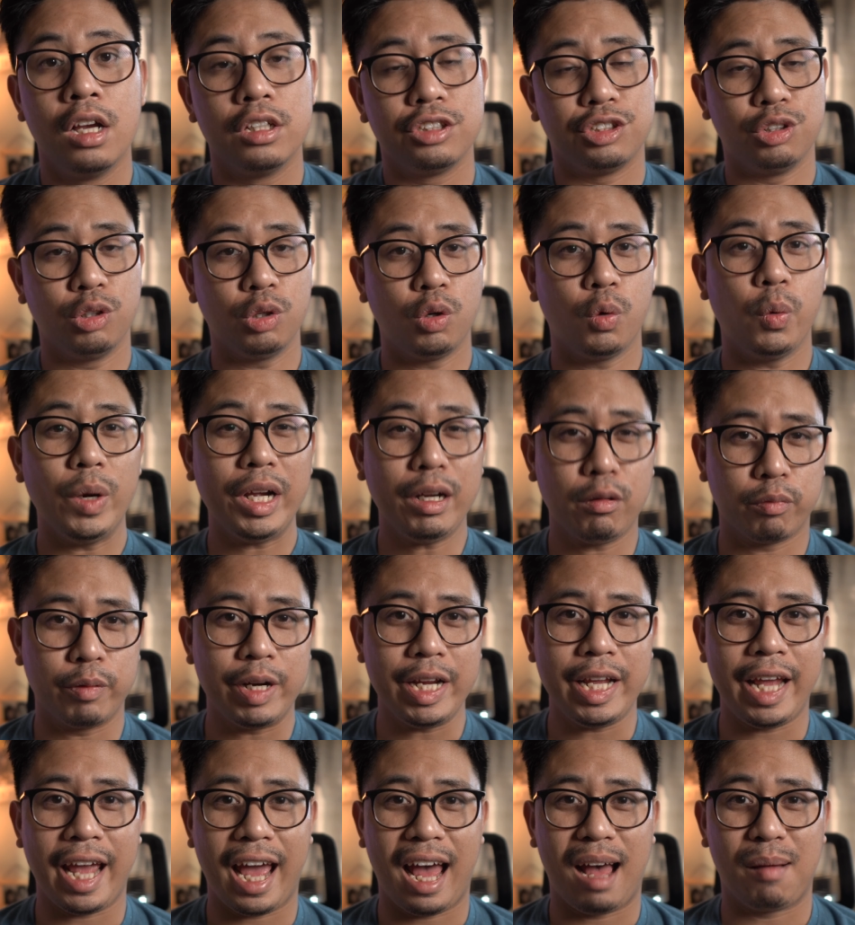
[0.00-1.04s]
So quick
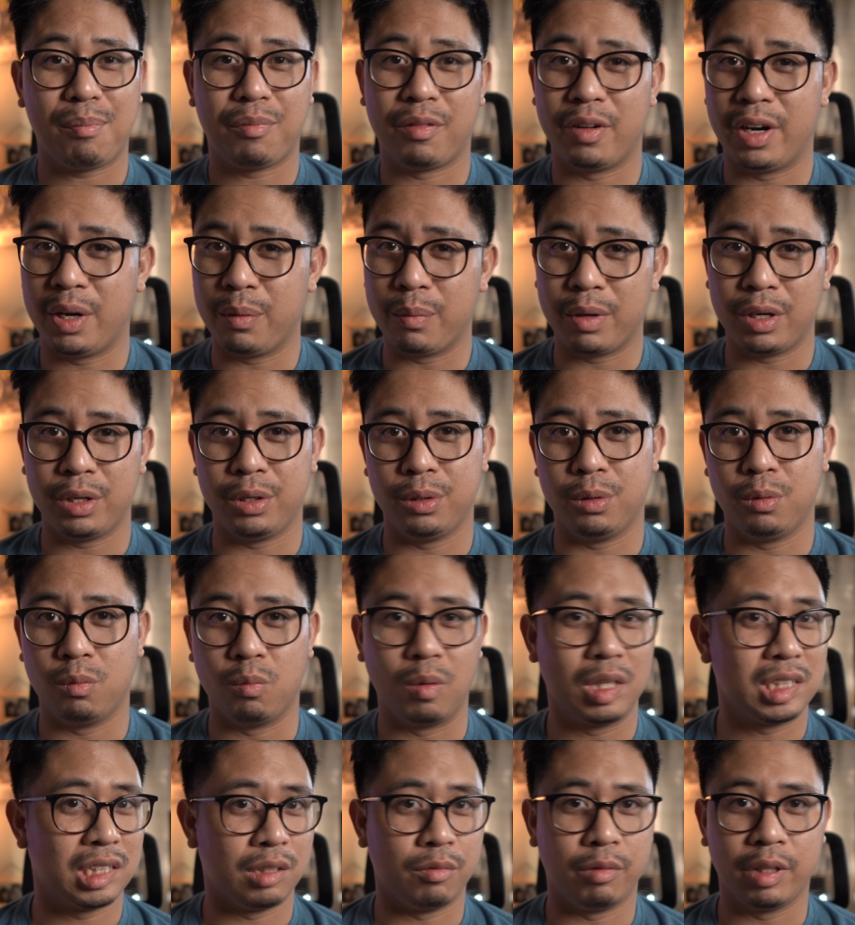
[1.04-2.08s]
recap for anyone who
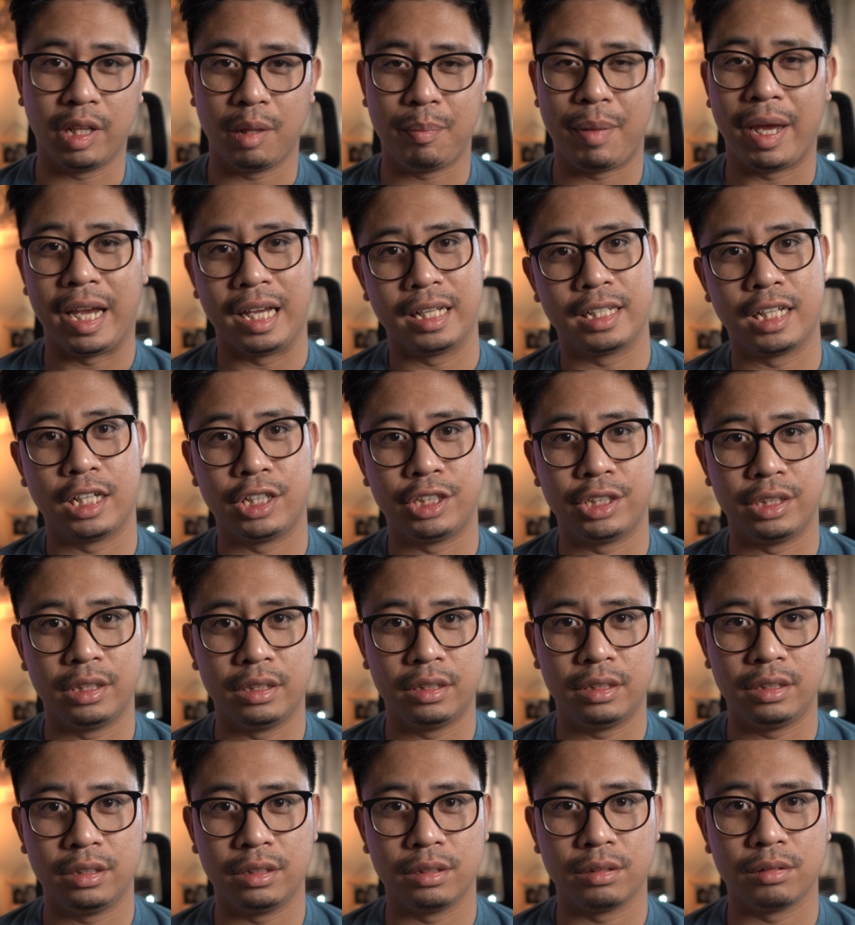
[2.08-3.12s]
wasn't really paying attention
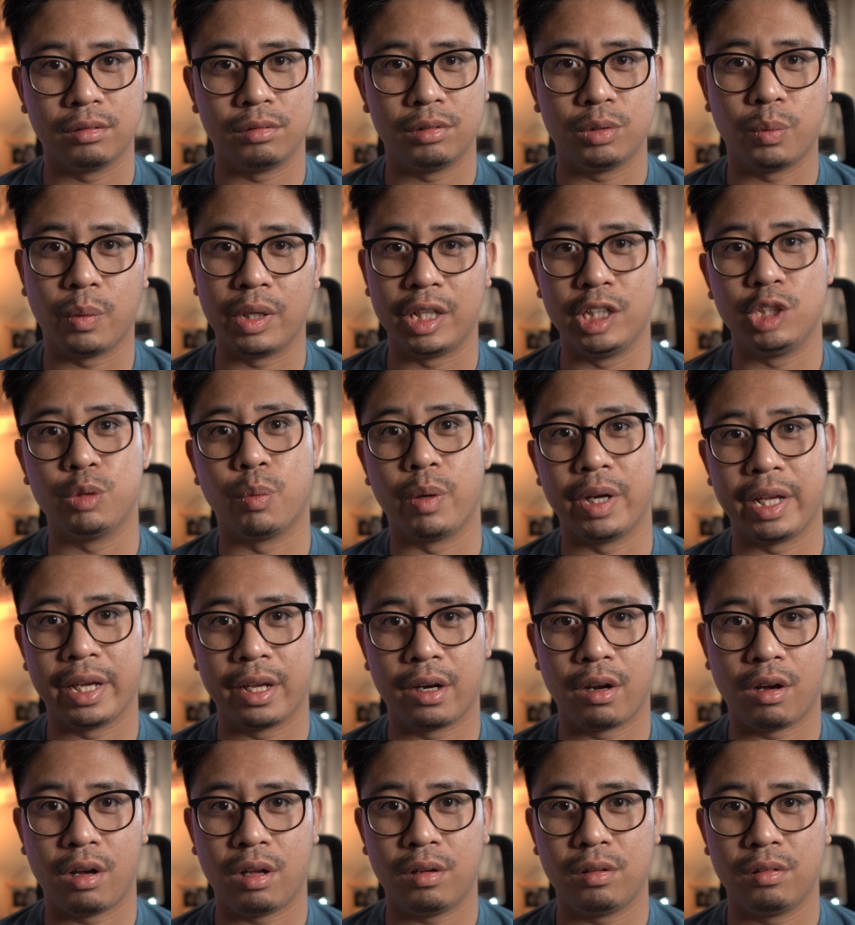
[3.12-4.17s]
to 2020 at
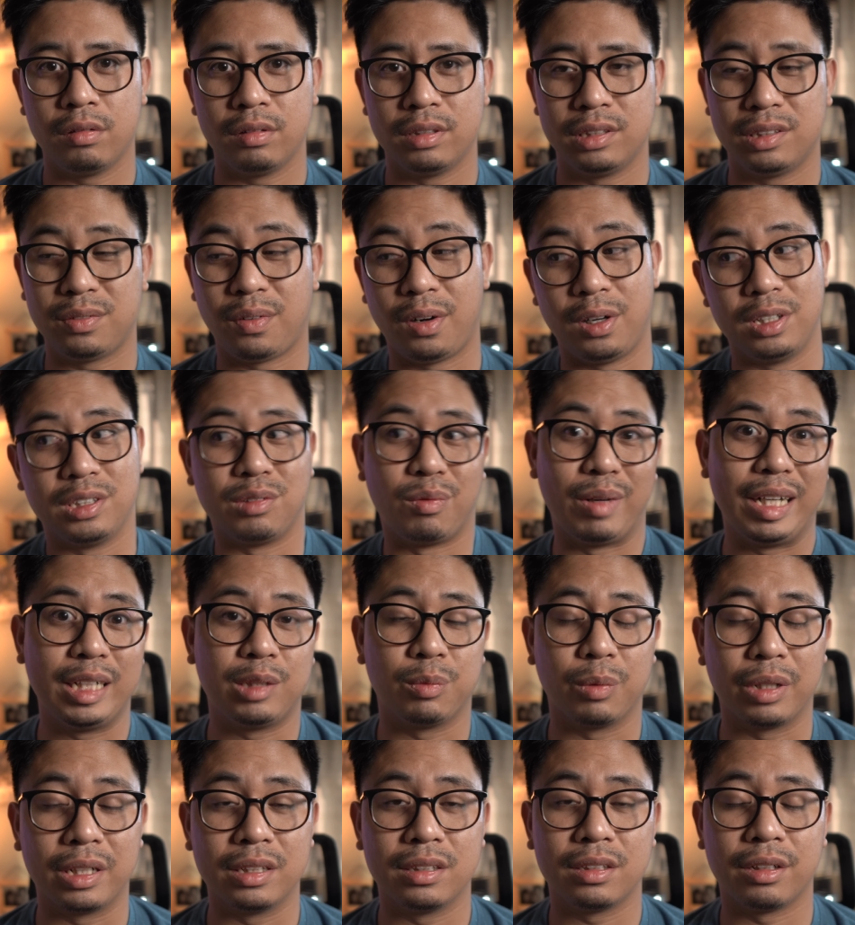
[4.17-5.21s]
all, as far as rates
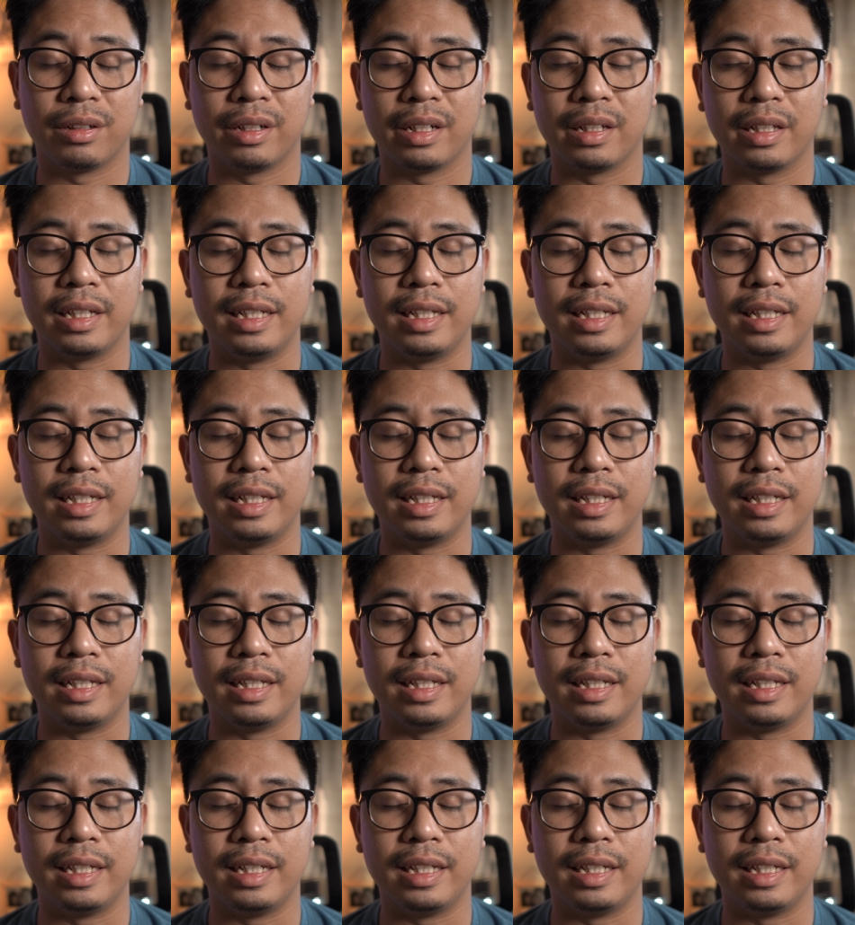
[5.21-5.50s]
were concerned at